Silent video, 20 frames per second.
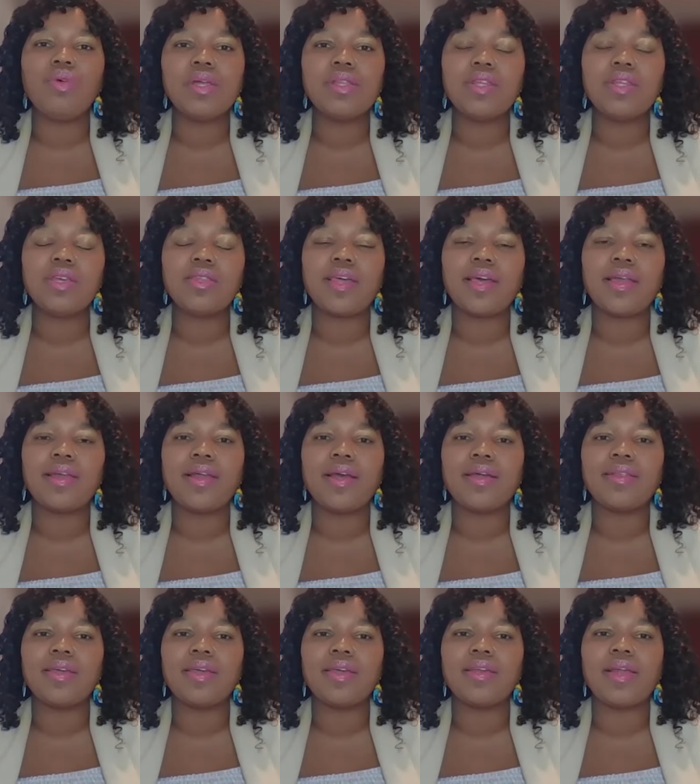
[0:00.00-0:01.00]
one thing that
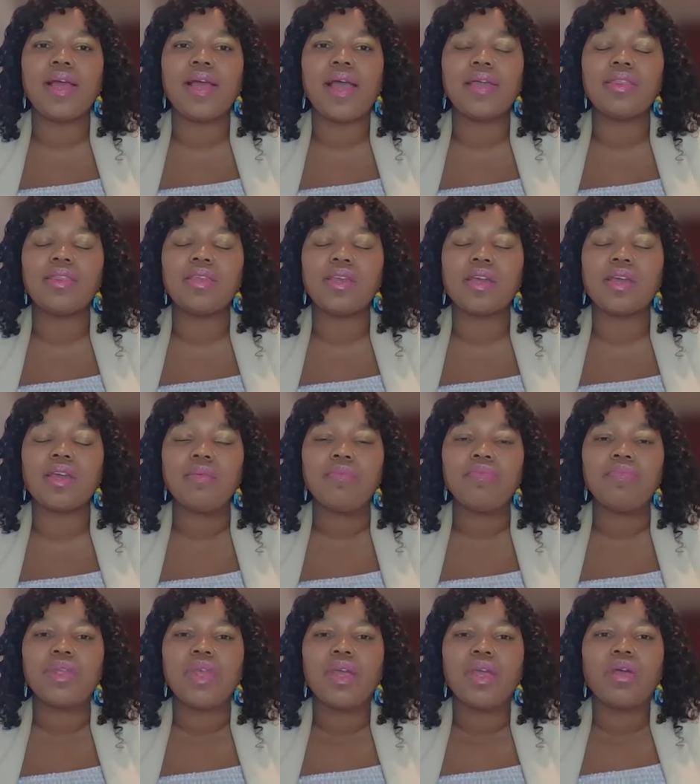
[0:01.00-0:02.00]
that I think
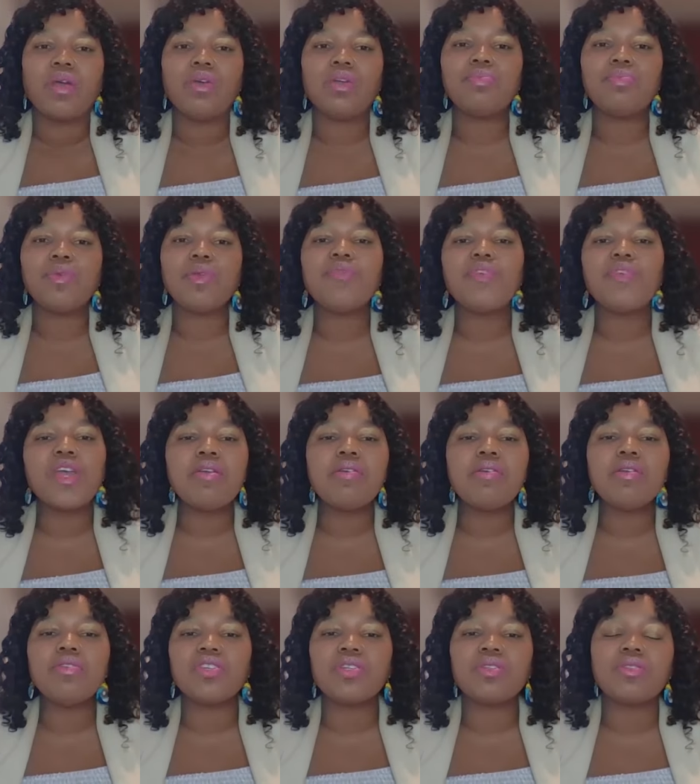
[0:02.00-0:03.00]
He's been
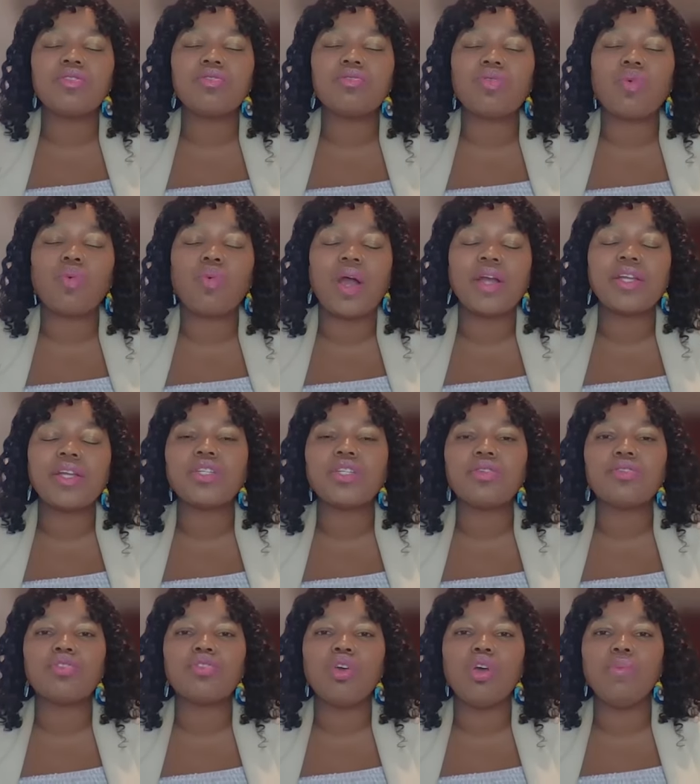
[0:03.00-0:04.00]
very interesting to watch
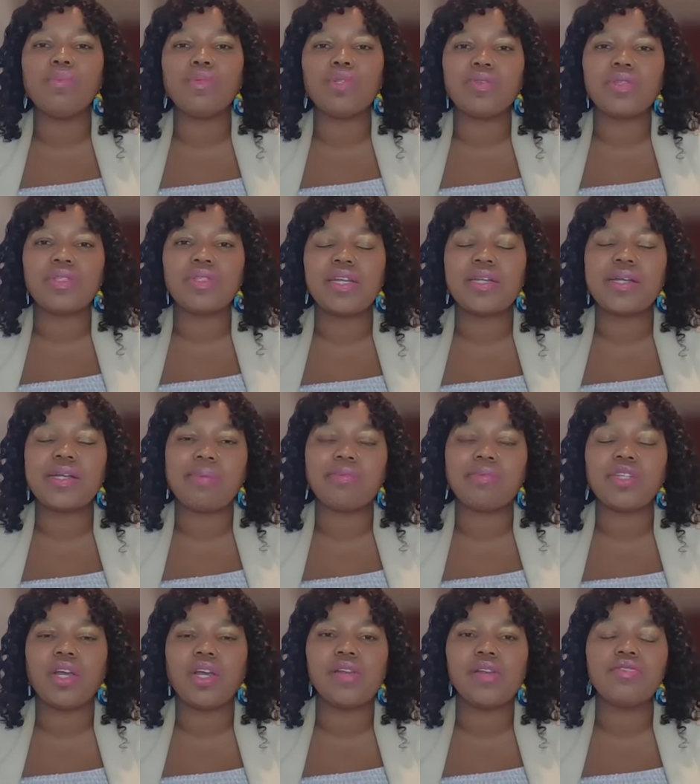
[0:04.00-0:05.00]
in terms of state
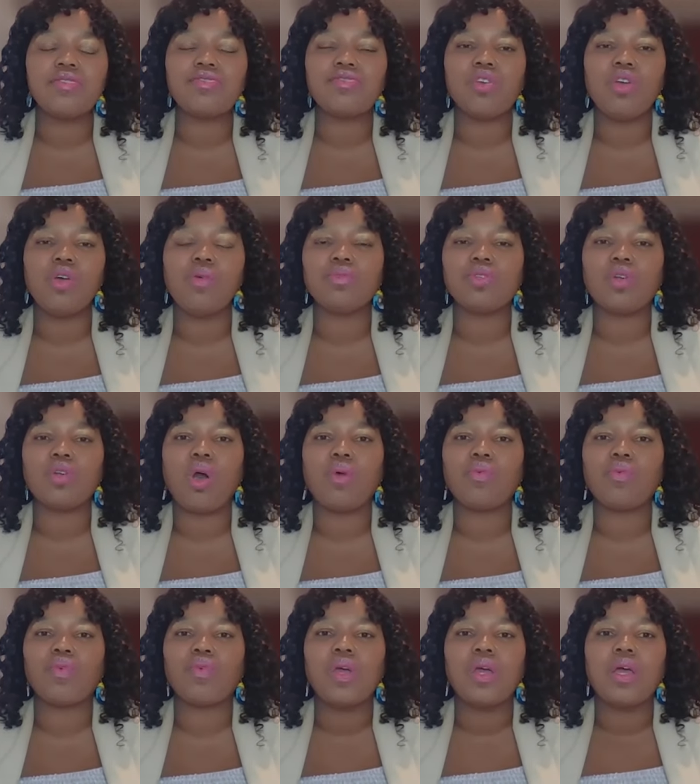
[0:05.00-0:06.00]
capture and in terms
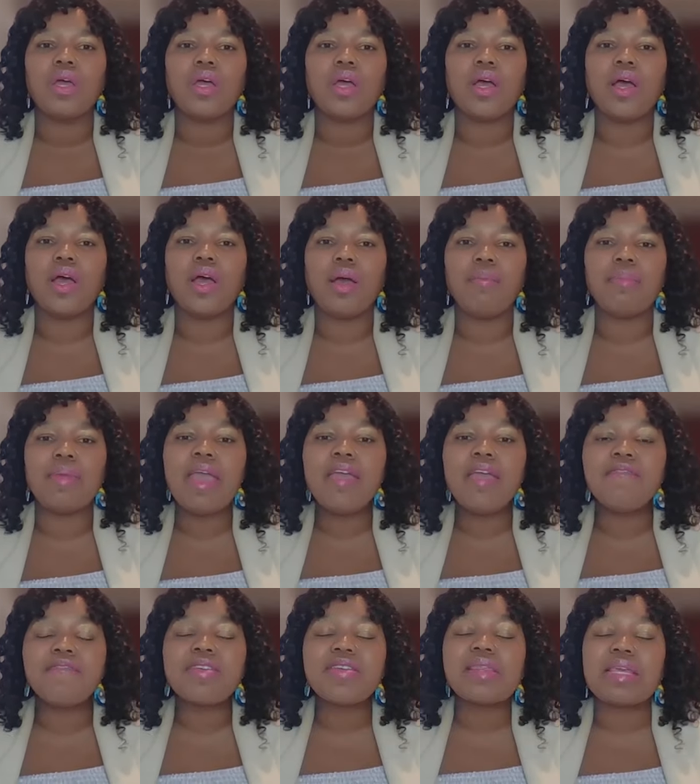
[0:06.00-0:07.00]
of um,
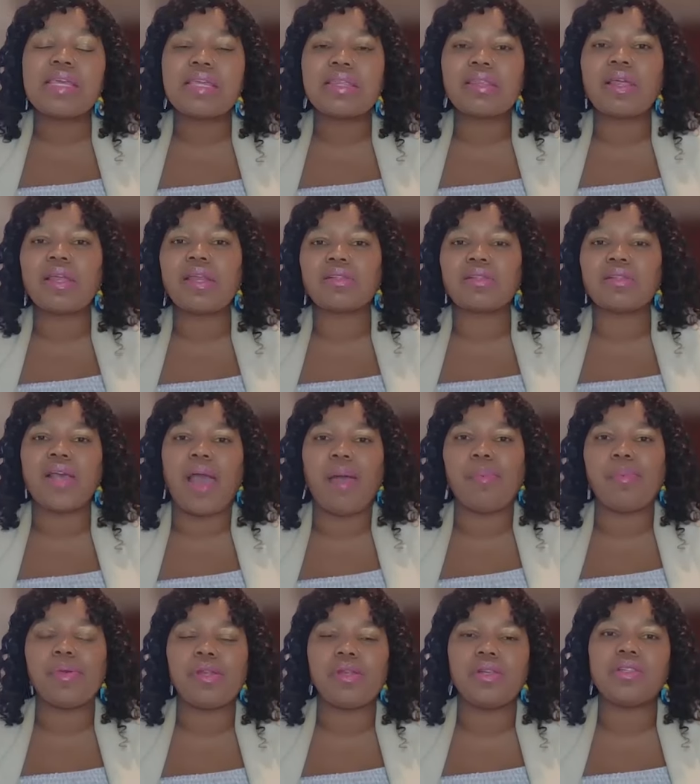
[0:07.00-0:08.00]
everything that has
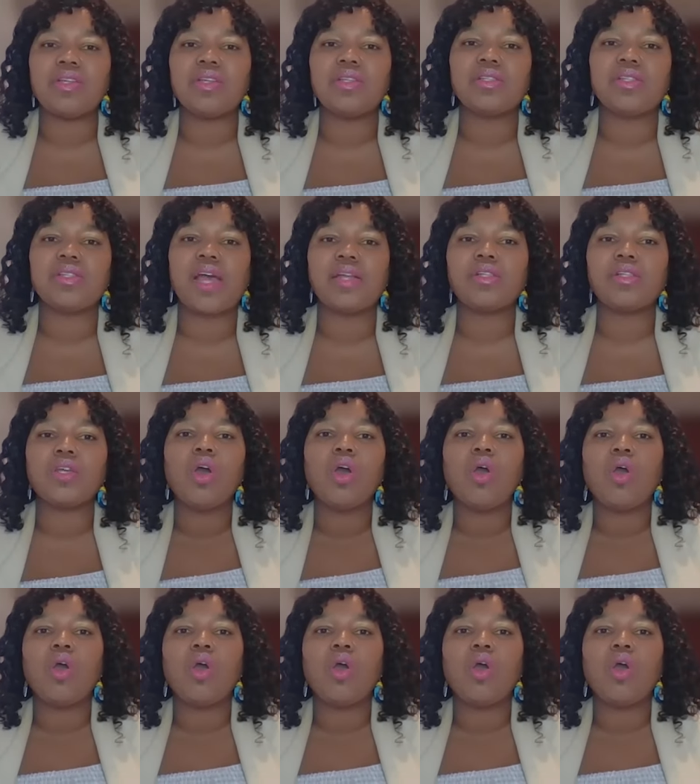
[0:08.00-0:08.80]
happened. Is that